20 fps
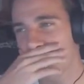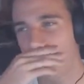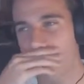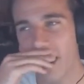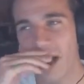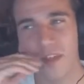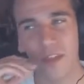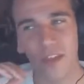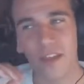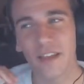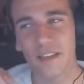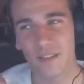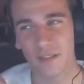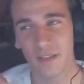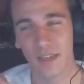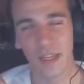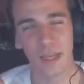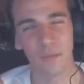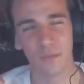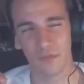think it's
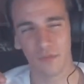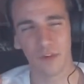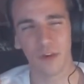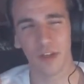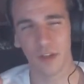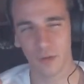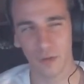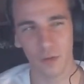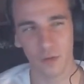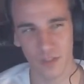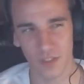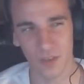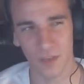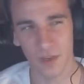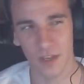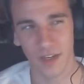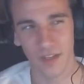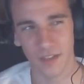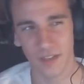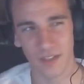named very close to
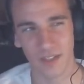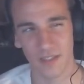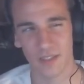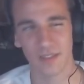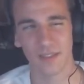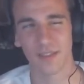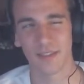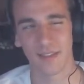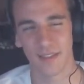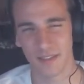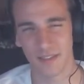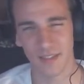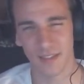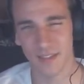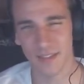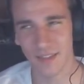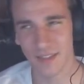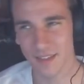mine. It just has a 6 in it.